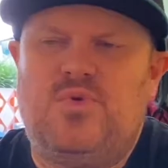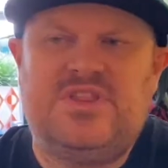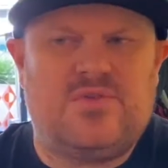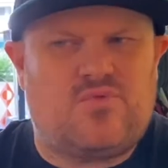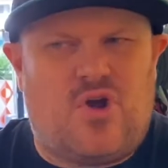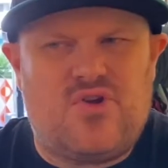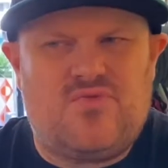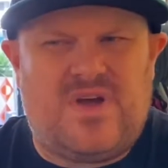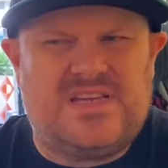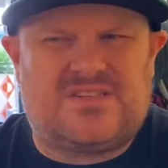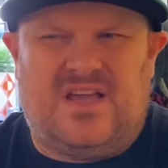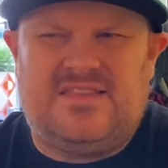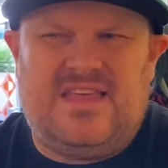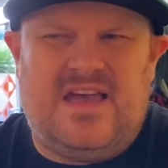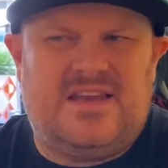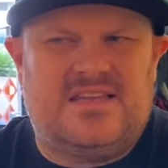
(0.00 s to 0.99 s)
a road race
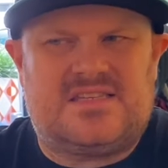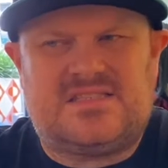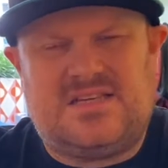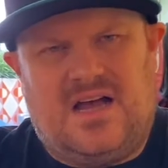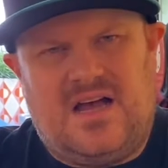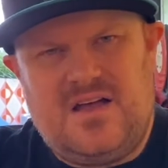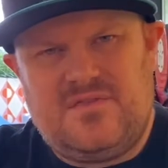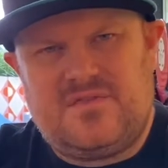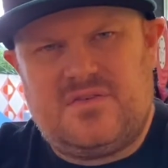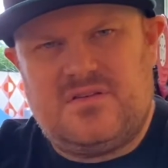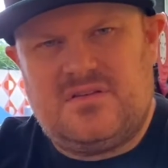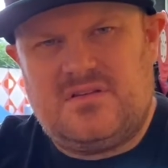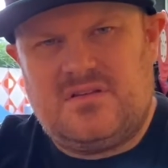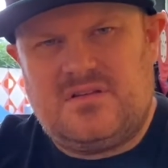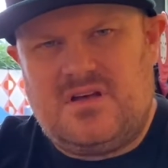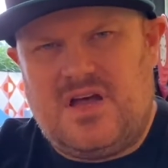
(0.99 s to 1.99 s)
like that, it's tough.
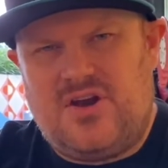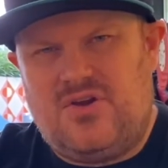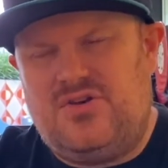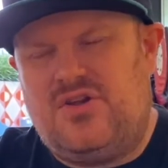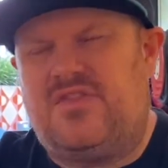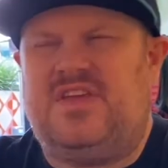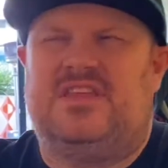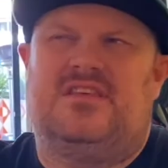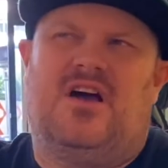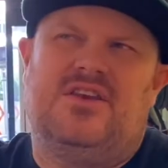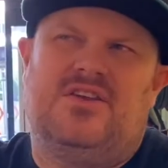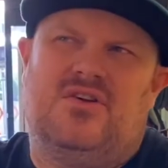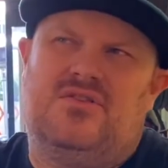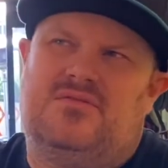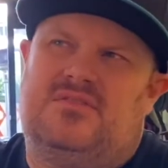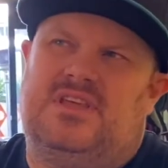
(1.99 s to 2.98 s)
I don't
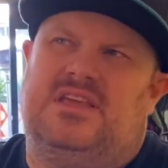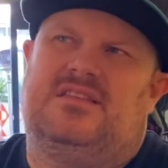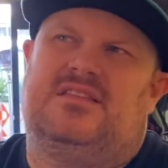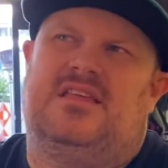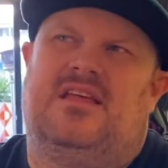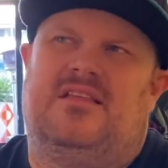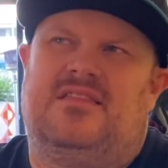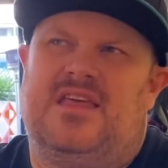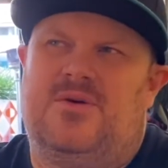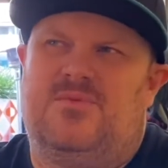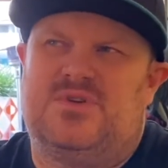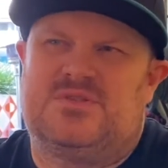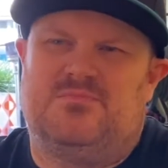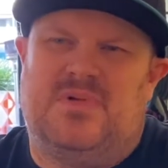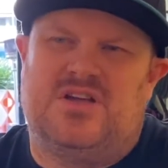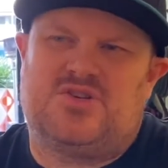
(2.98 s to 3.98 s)
think that there
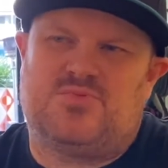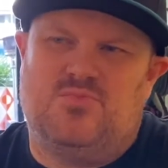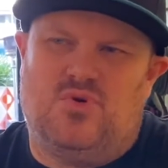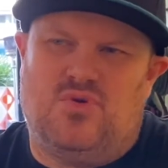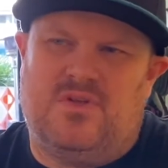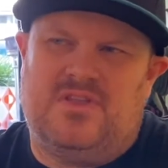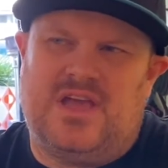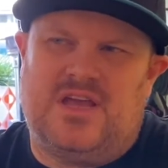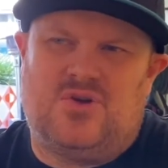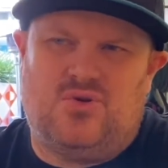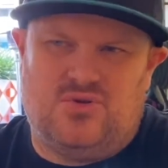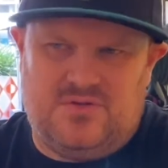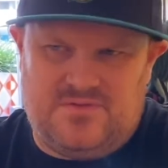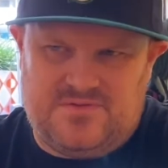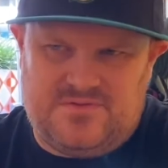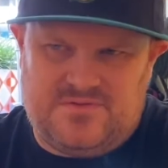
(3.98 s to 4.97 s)
was much more that they
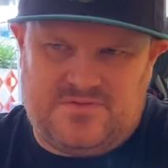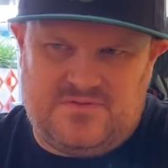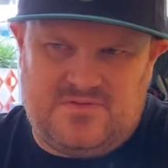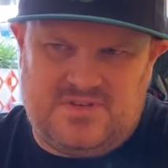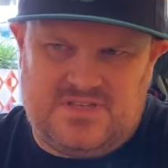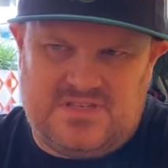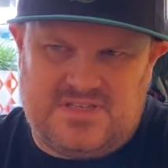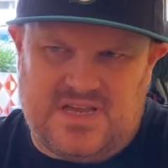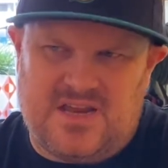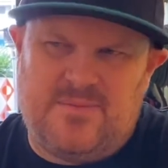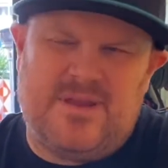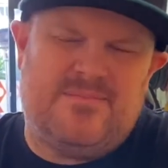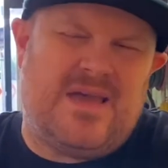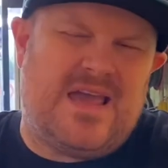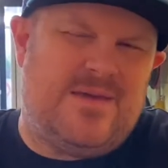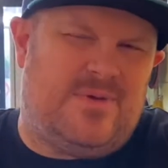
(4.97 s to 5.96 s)
could have done. I
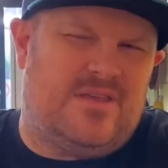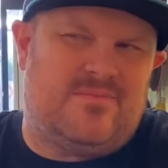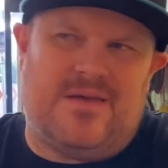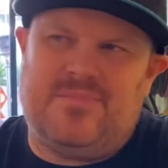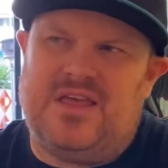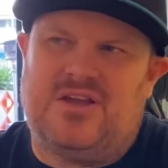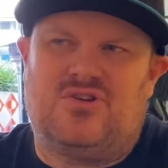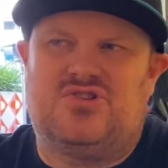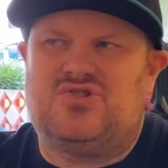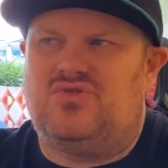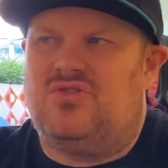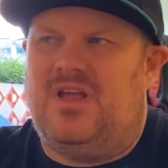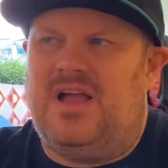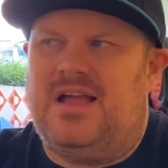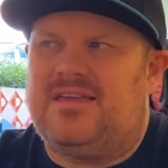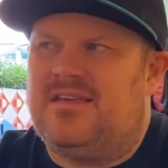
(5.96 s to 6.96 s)
mean, maybe they could do
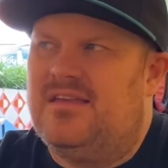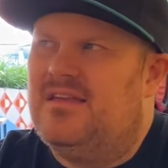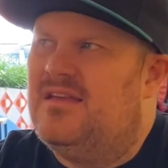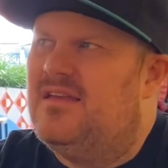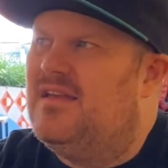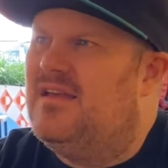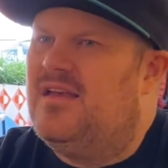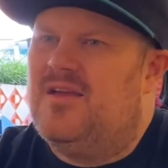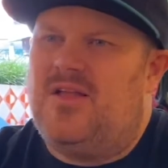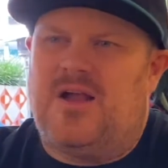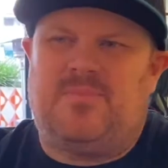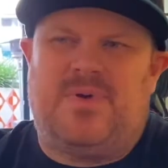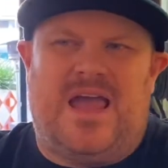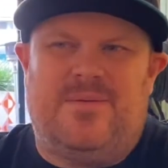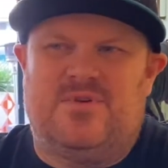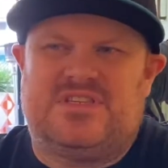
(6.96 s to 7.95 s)
like
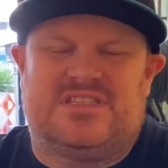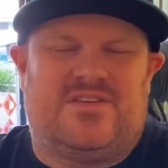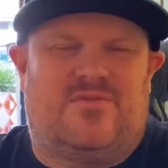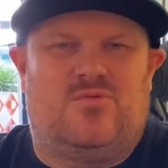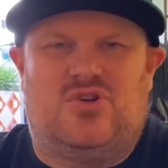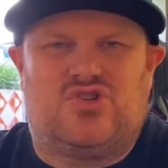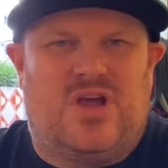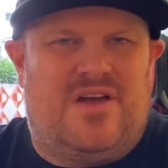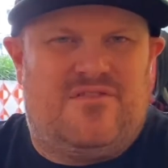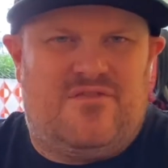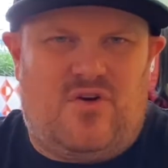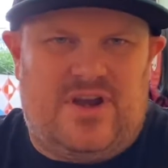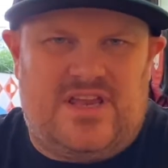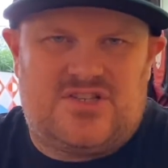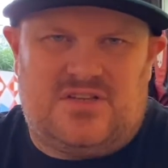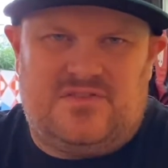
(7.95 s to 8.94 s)
payments and stuff. I'm not sure how
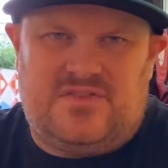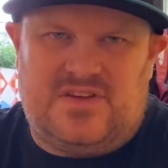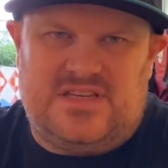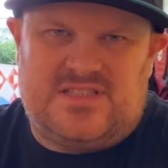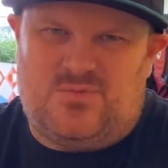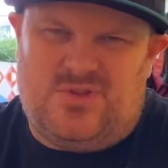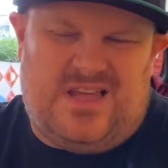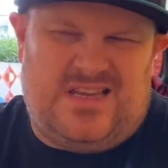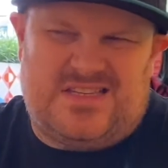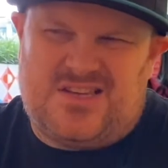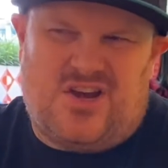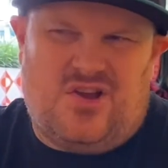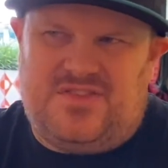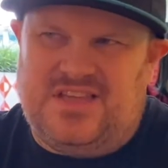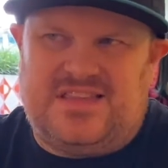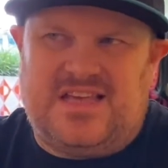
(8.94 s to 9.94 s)
financially feasible that is.
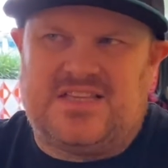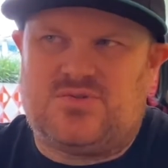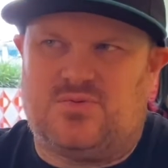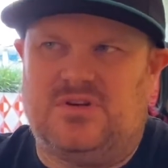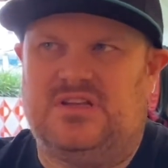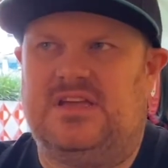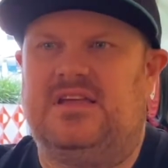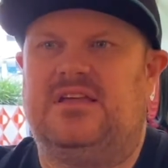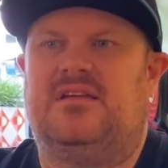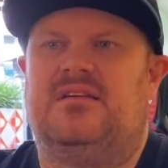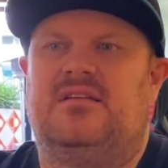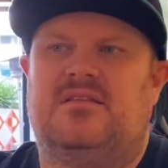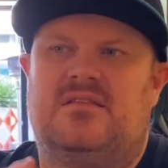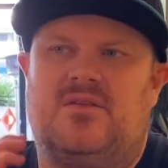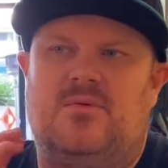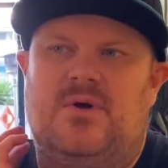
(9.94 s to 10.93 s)
I don't think that's really
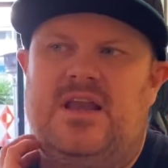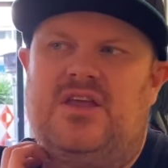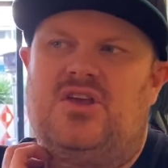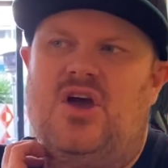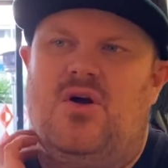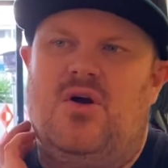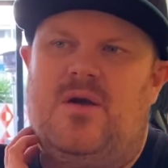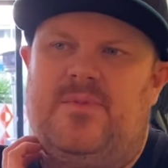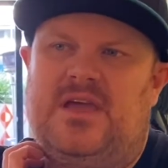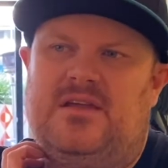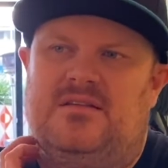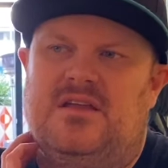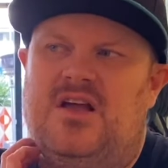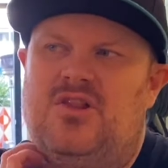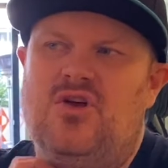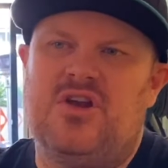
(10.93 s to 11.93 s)
the way to go. I
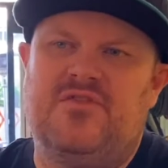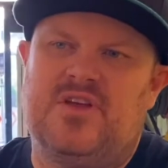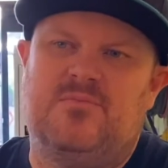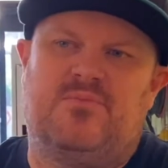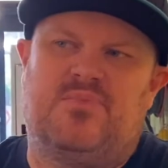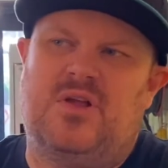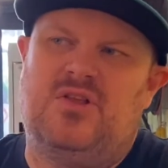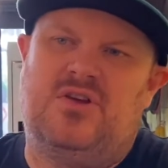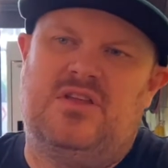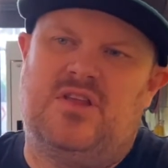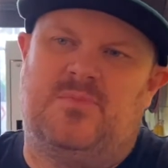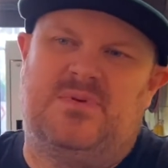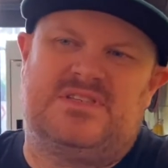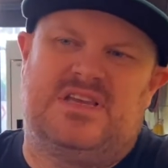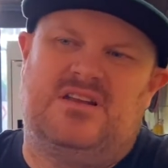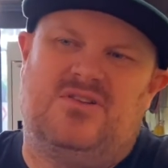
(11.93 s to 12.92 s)
mean, a lot of
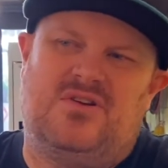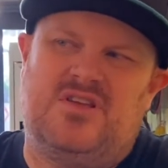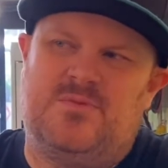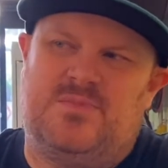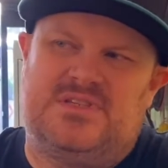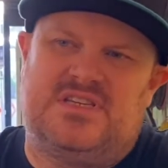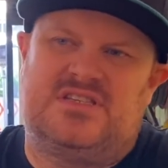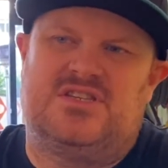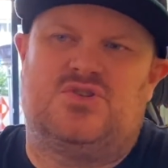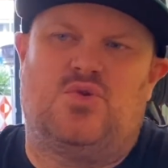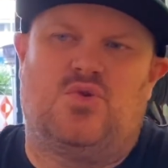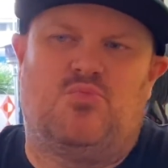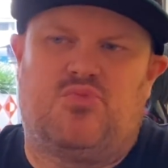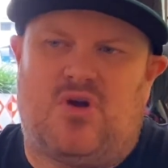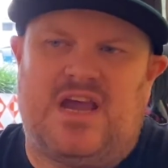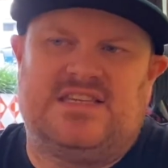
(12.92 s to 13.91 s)
the businesses who
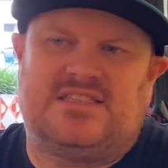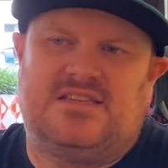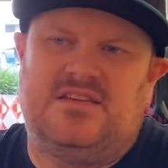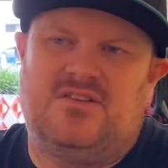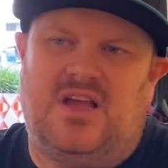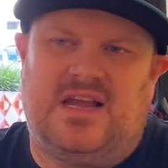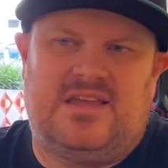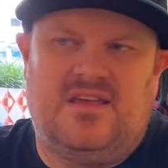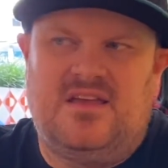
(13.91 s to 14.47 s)
embraced it, like